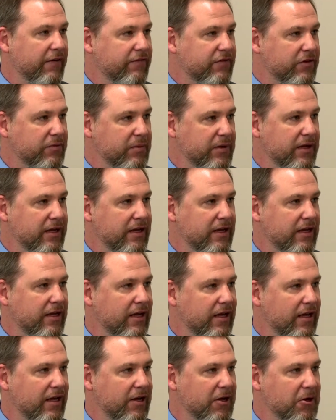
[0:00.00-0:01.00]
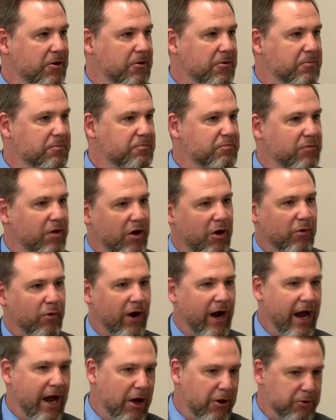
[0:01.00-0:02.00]
to be
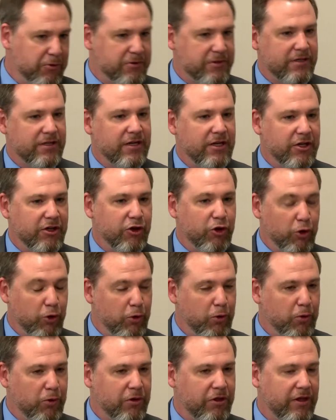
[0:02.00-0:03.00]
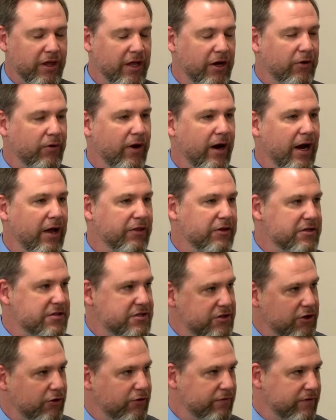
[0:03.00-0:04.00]
around youth and around the
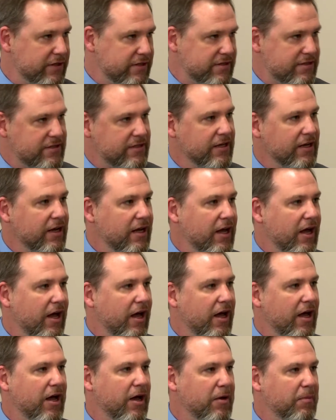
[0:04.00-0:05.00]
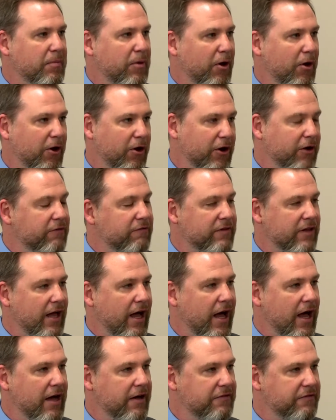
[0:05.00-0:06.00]
service part of
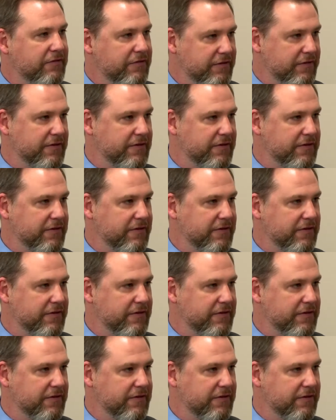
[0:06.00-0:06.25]
life.